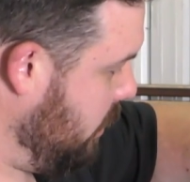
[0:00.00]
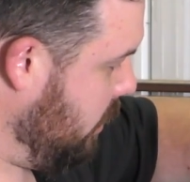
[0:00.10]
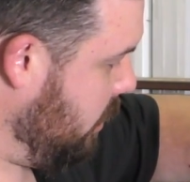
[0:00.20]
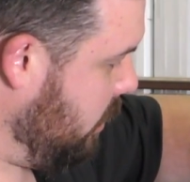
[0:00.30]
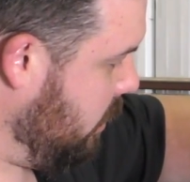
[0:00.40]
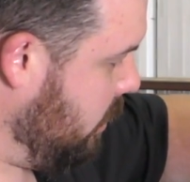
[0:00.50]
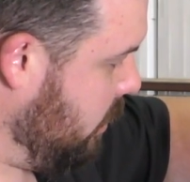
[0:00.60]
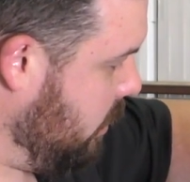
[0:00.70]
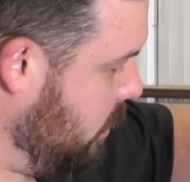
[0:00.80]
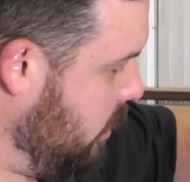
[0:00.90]

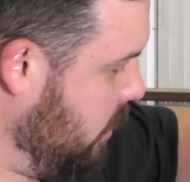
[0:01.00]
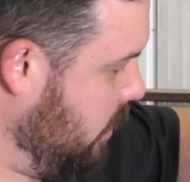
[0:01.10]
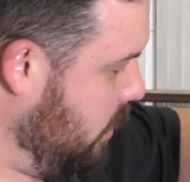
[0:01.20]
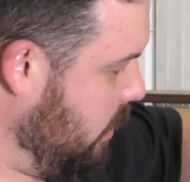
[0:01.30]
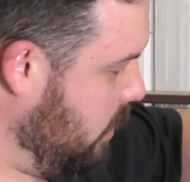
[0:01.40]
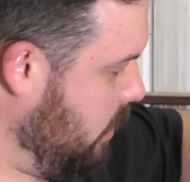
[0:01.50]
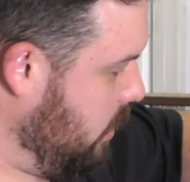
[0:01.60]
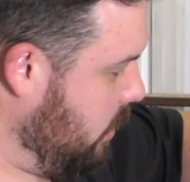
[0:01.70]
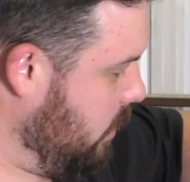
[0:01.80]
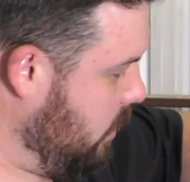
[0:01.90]

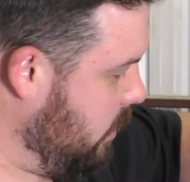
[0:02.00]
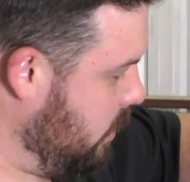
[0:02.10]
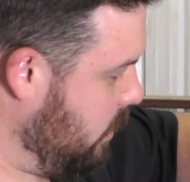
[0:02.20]
(no one is talking)